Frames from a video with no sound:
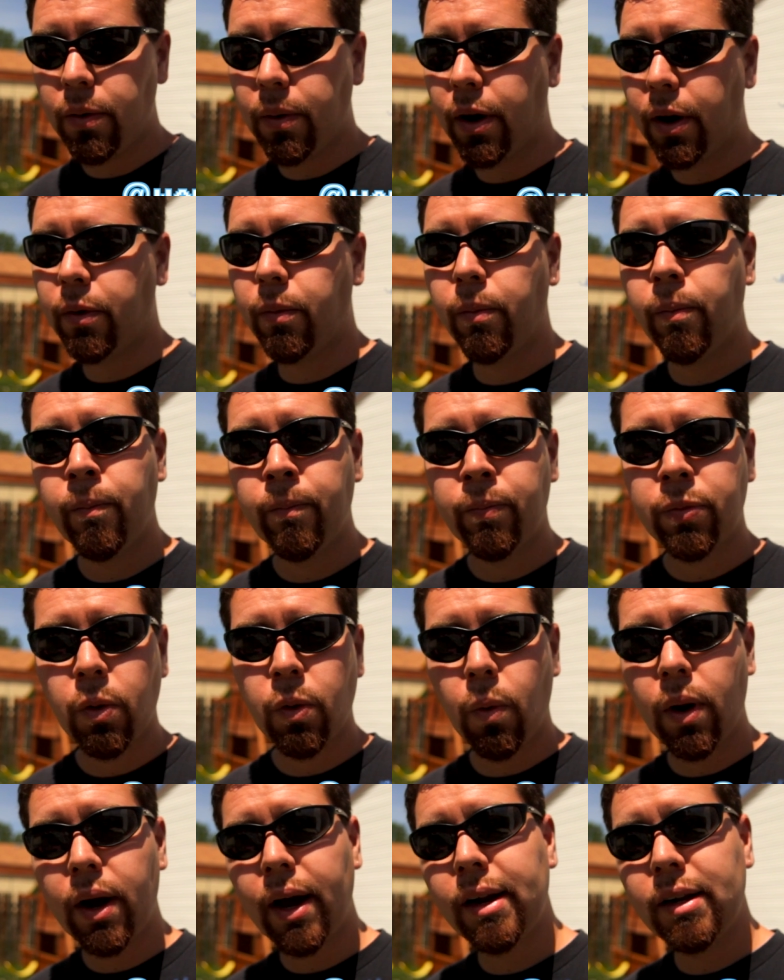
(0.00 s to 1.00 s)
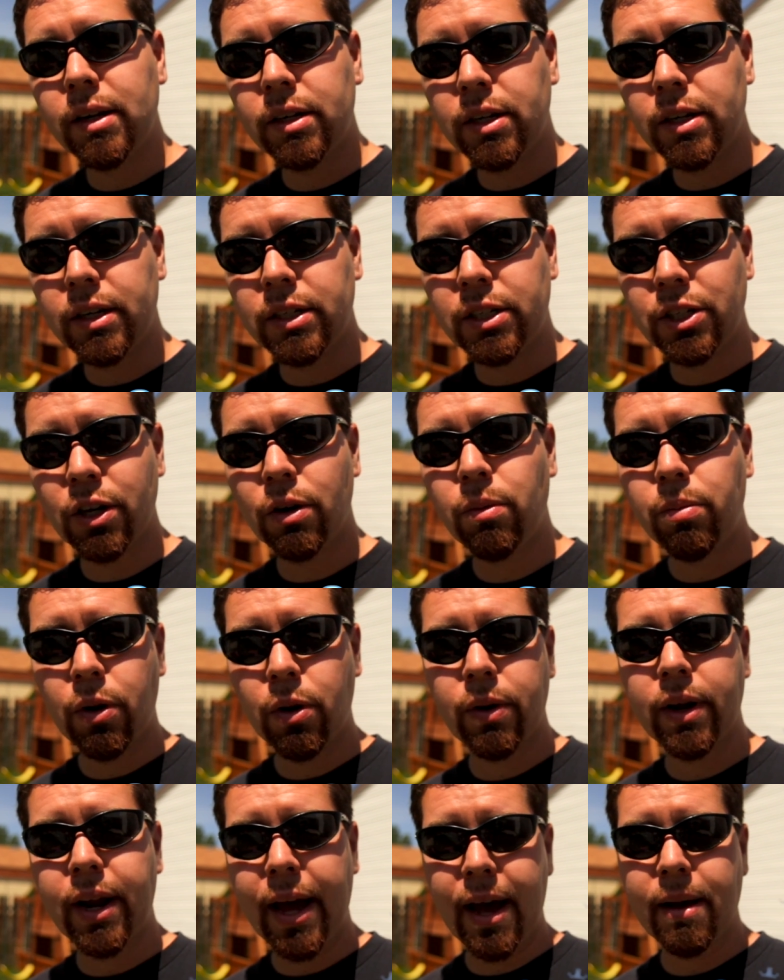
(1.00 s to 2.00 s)
on what kind of
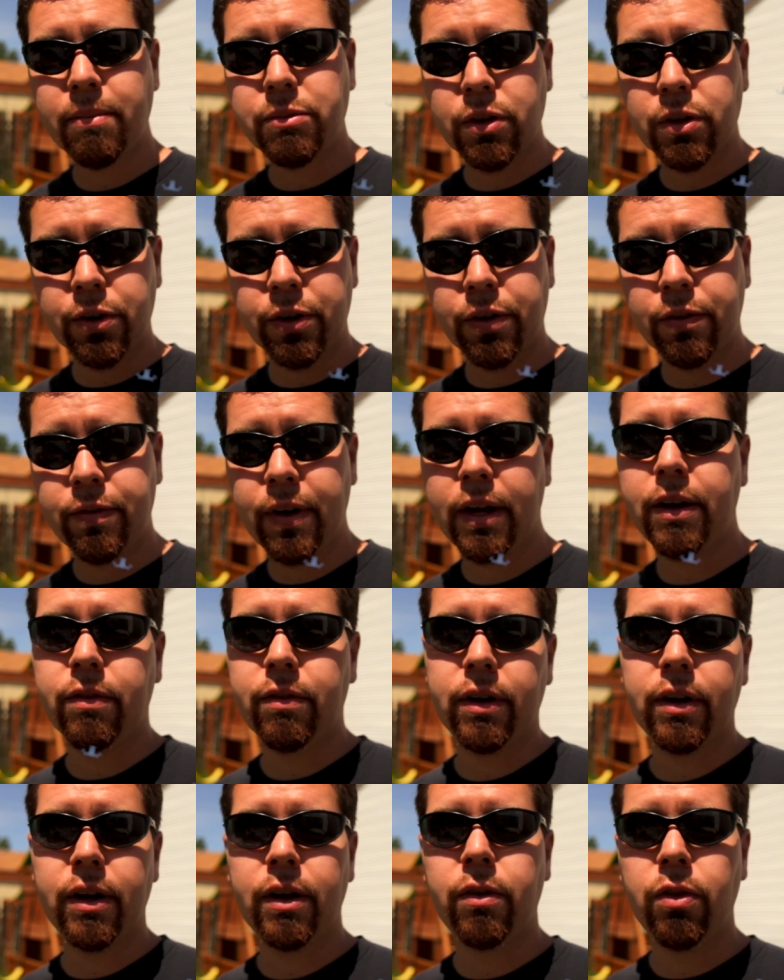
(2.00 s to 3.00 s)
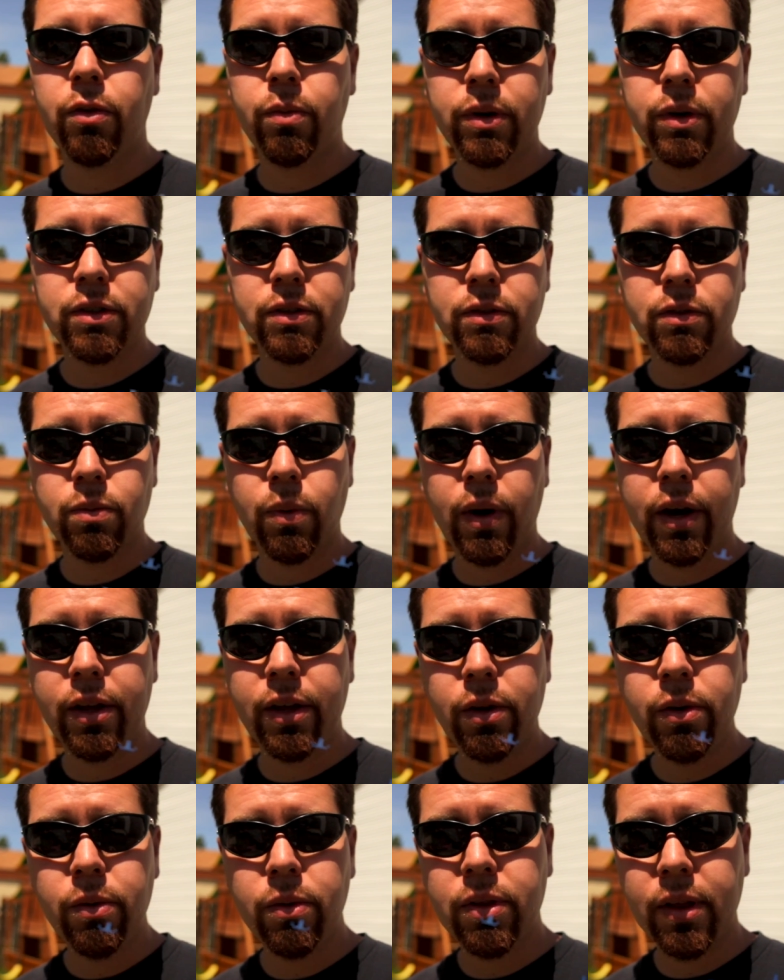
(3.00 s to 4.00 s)
jailbroken apps are your favorite and the reasons why
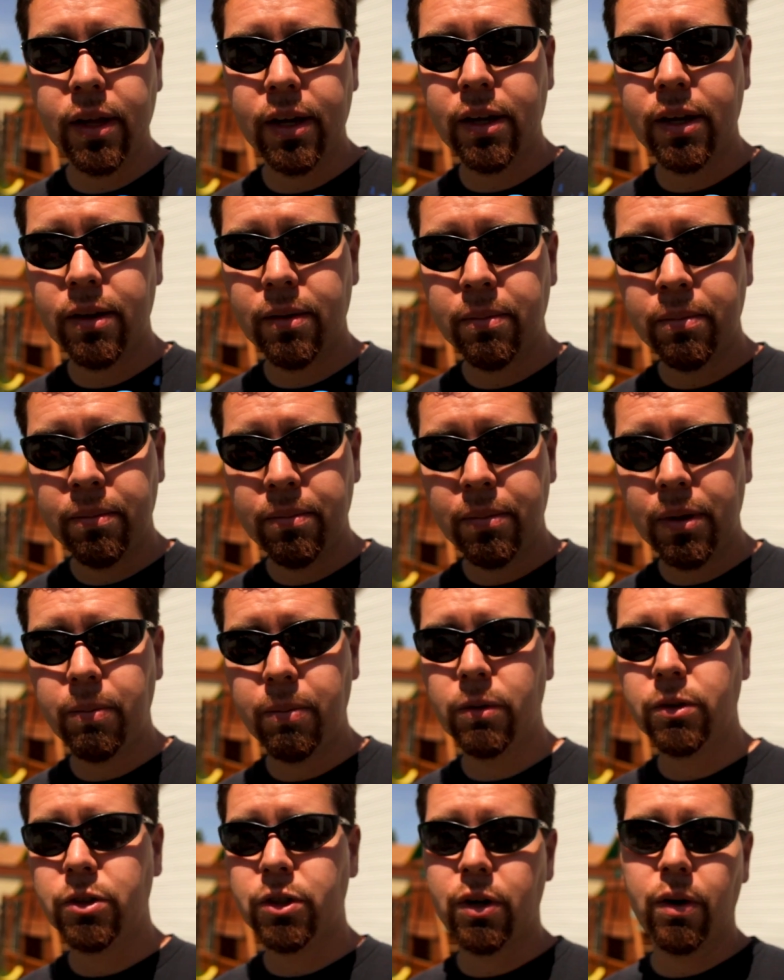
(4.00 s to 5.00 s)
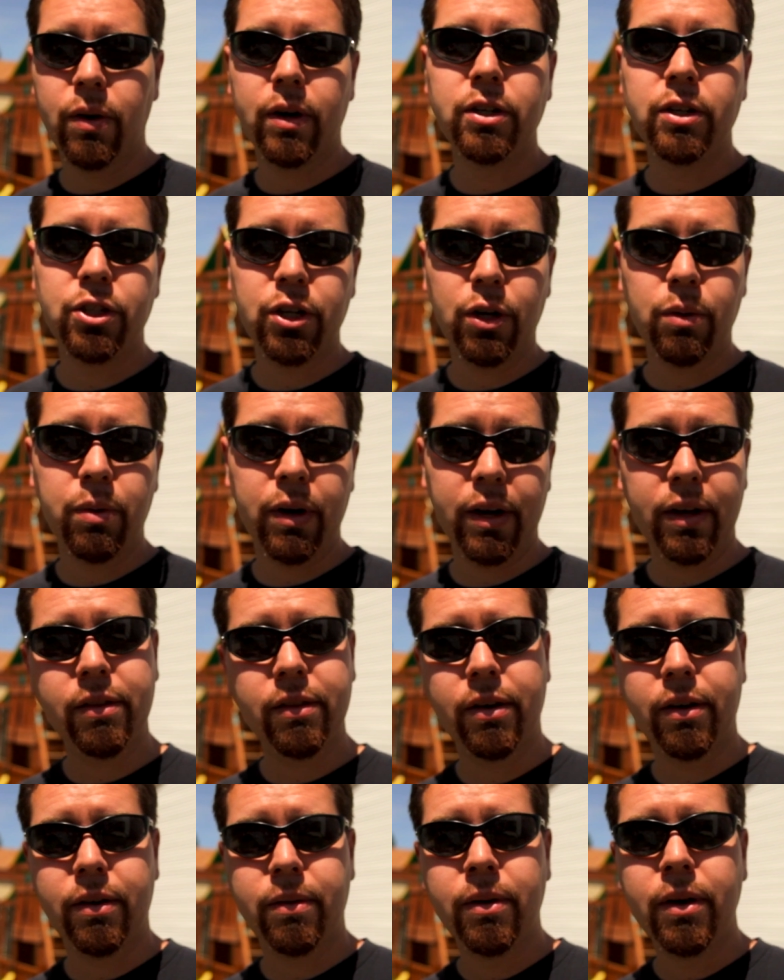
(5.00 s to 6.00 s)
you think people should go ahead and jailbreak
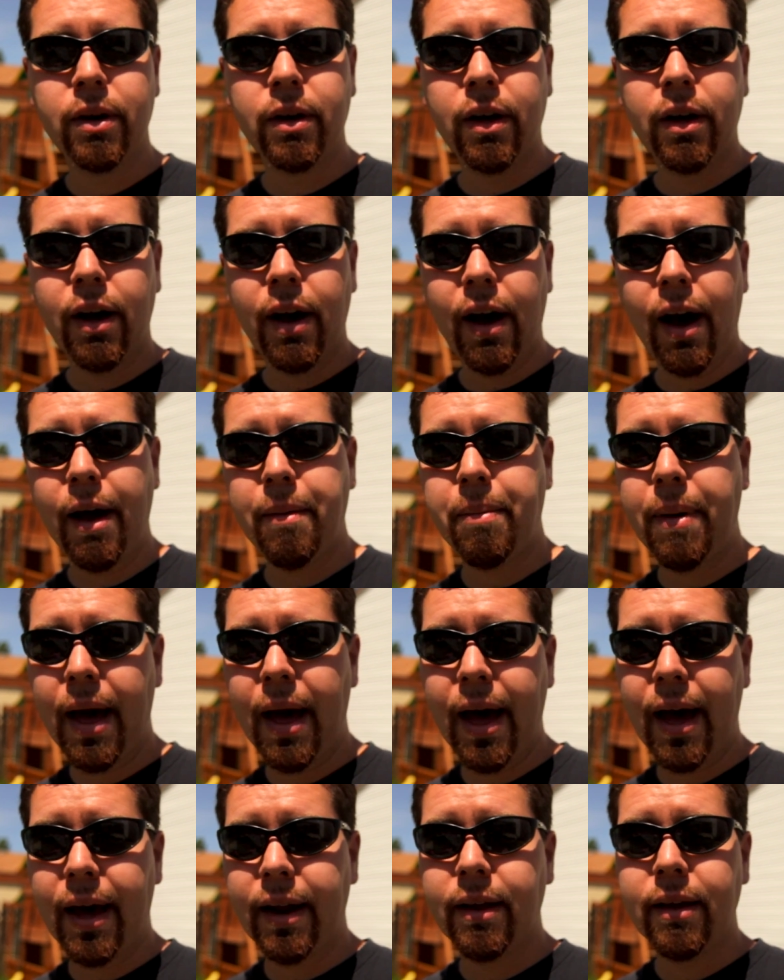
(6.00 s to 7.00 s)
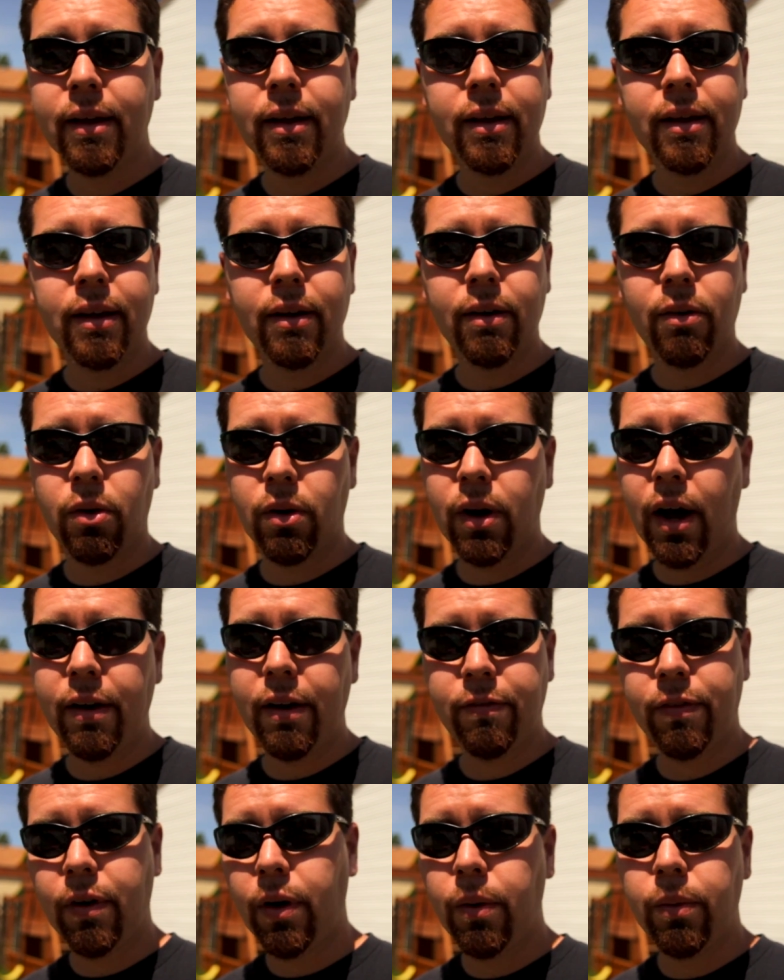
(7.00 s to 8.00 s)
their iPad or
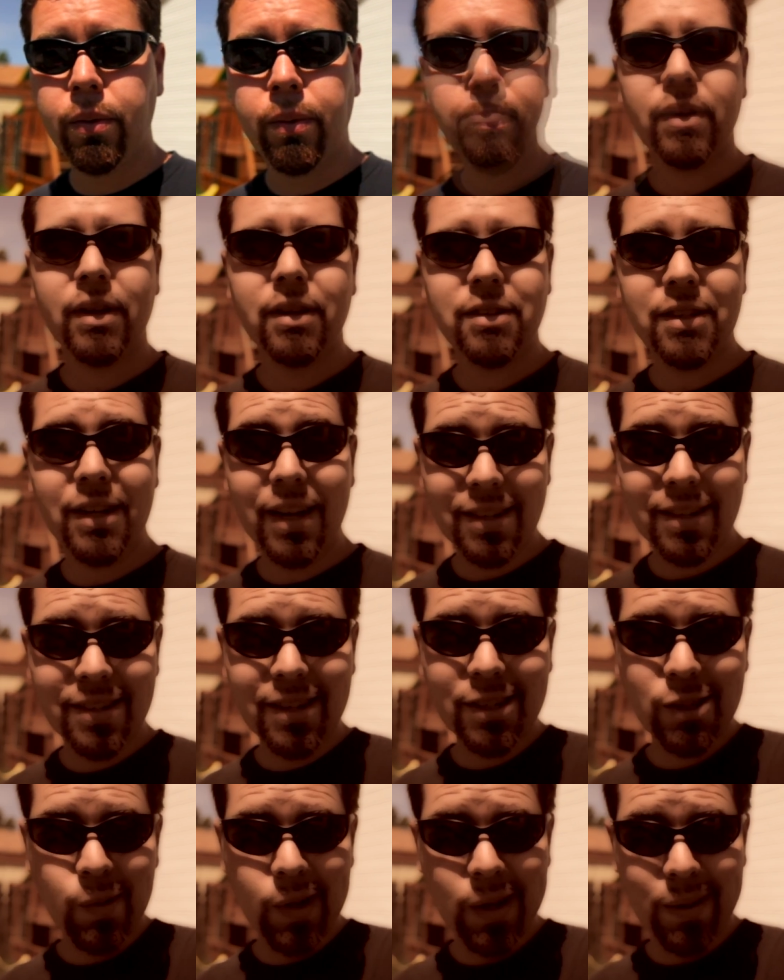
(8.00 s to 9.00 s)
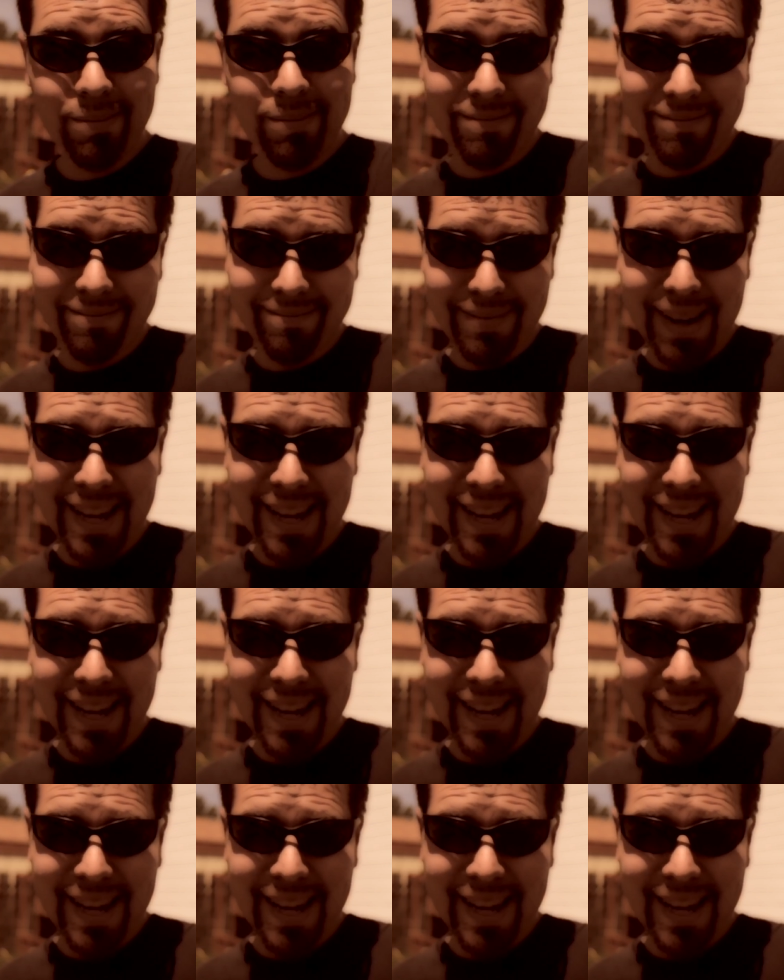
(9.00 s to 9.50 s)
iPhone. See you guys next week. Bye.